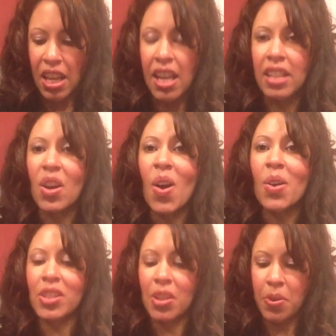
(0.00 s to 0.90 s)
And
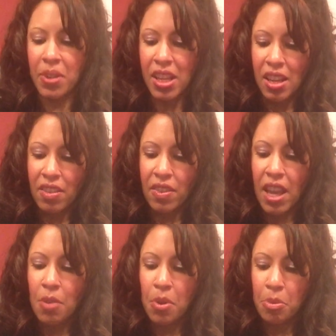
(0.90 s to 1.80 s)
also,
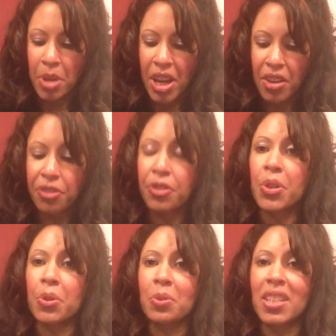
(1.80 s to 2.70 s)
they will bear
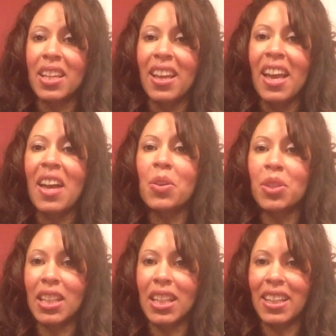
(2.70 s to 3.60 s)
fruit
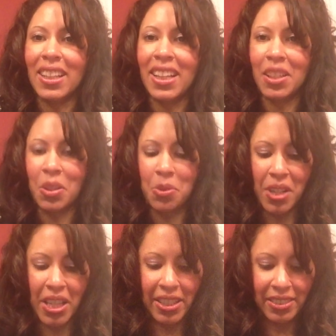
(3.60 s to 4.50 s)
healthy and
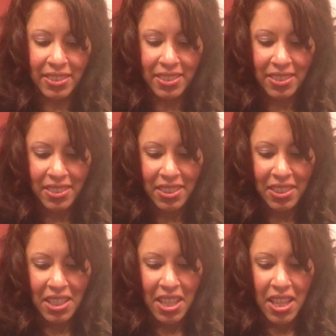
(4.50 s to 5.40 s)
green.
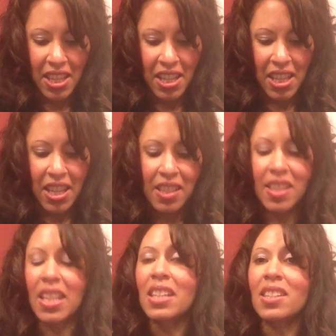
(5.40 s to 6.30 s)

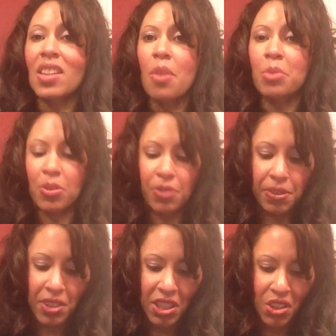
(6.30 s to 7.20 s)
See Psalms
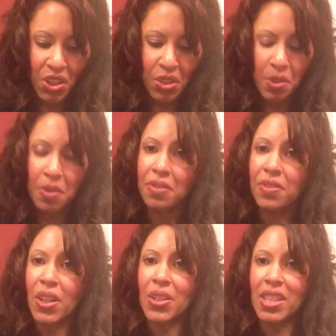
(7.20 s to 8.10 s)
52,
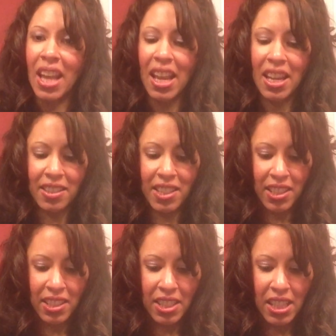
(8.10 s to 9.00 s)
verse 8,
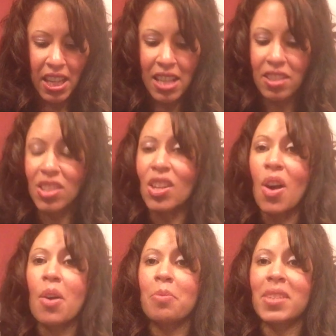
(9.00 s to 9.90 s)
and
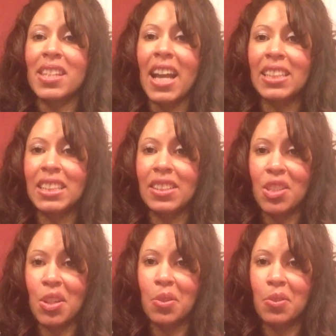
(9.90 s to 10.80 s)
Psalms
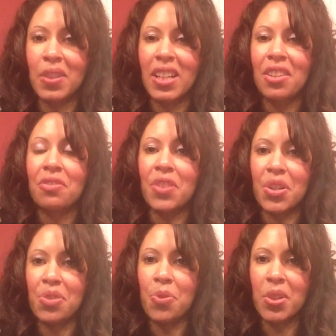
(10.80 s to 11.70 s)
92,
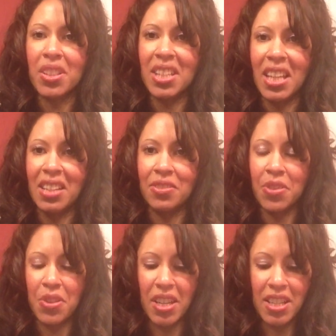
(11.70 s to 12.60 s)
verse 14
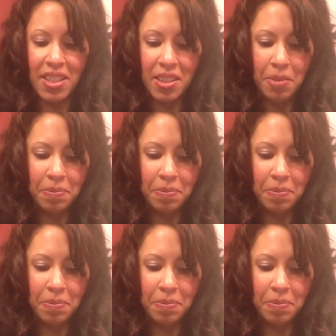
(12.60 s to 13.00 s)
for this.